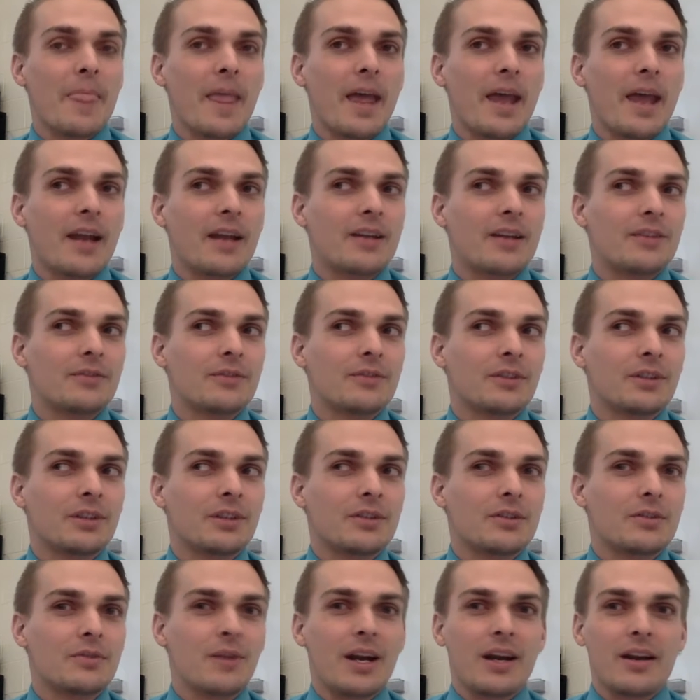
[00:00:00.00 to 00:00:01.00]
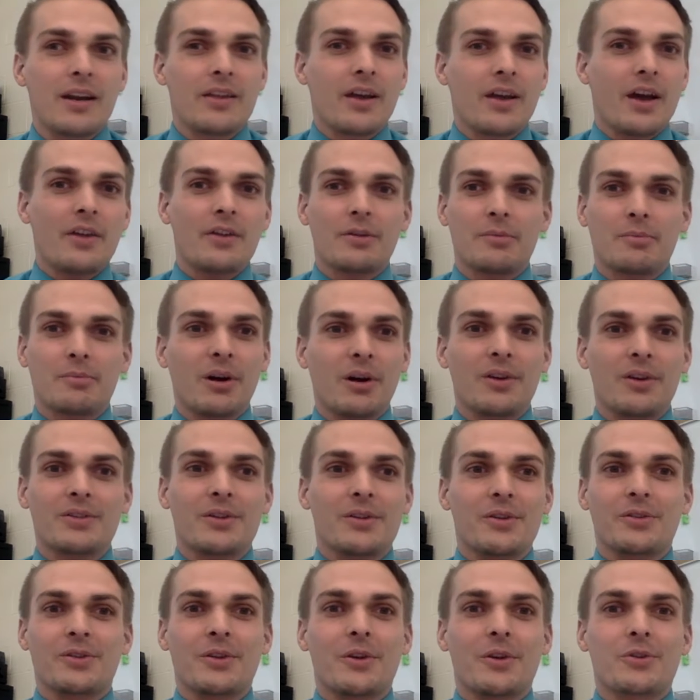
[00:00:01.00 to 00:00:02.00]
And I didn't really do any of the other parts
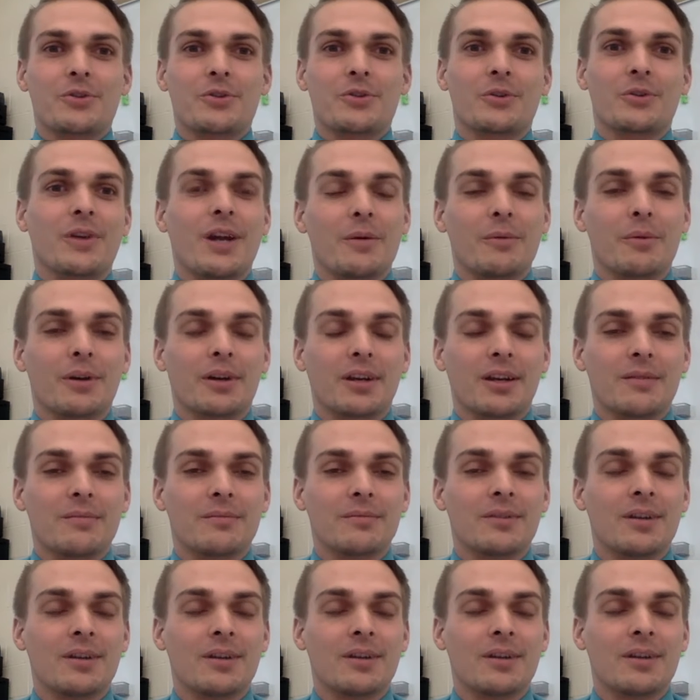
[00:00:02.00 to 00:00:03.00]
of the social networking